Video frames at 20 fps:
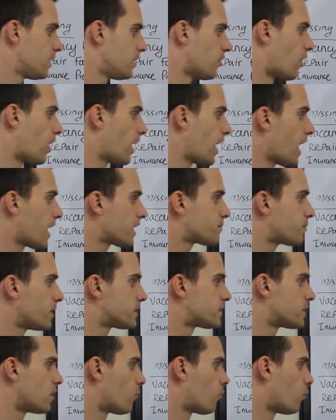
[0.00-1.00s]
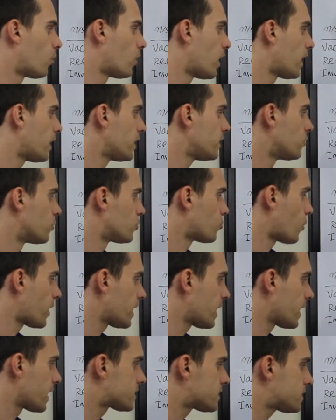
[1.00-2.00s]
I asked myself, would I, do
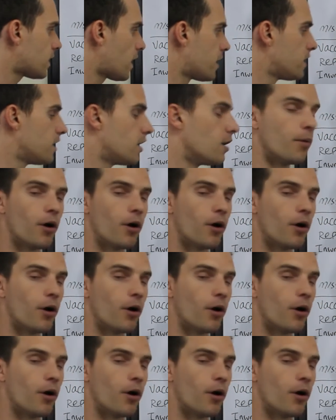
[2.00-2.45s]
I get excited